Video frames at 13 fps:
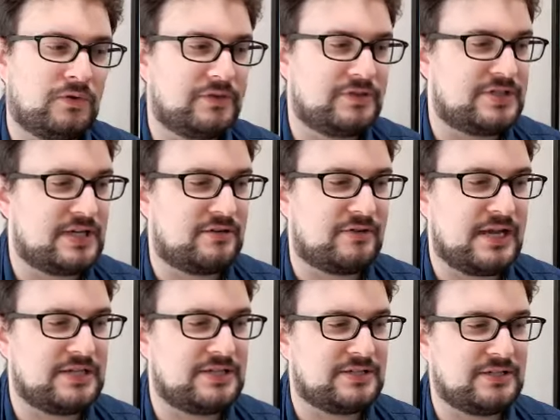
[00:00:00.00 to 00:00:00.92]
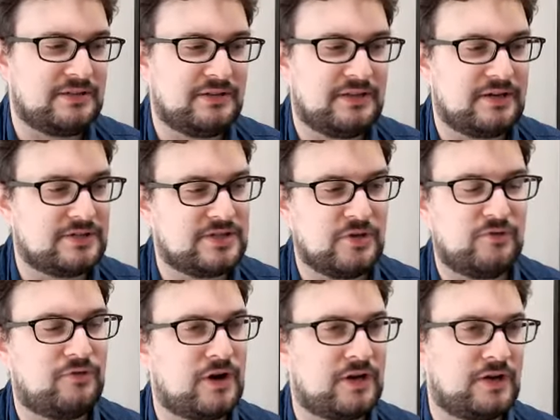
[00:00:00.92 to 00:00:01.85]
generation, they're so
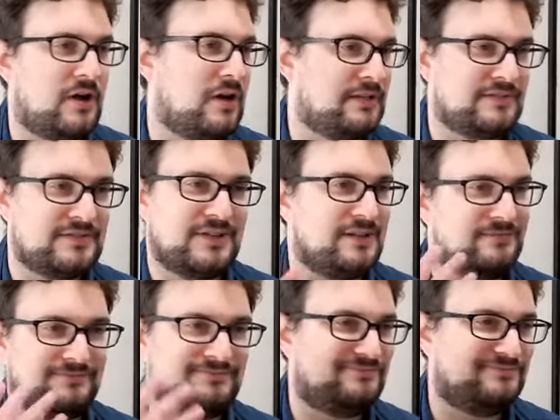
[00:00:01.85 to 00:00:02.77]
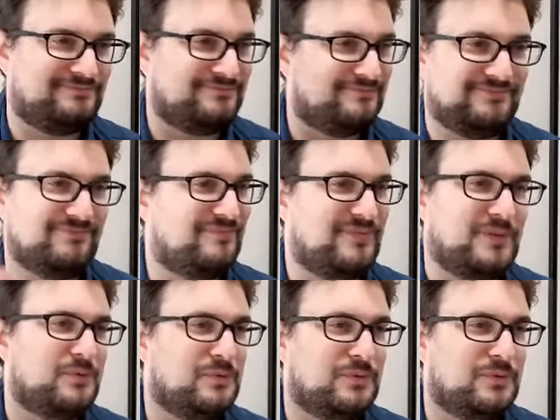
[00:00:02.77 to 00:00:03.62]
far gone, it's like, well,